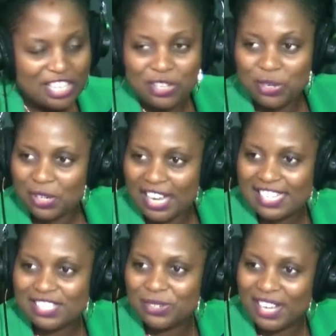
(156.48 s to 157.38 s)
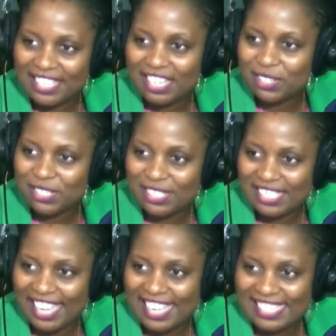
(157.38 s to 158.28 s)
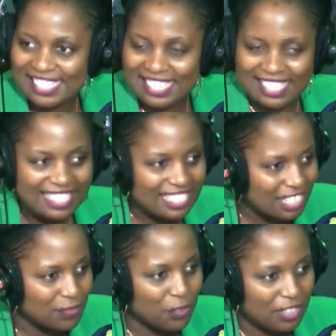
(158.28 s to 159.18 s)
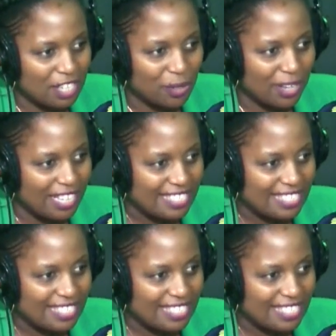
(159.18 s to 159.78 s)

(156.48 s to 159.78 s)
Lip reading: You look at Uganda Law Society, it is for the lawyers.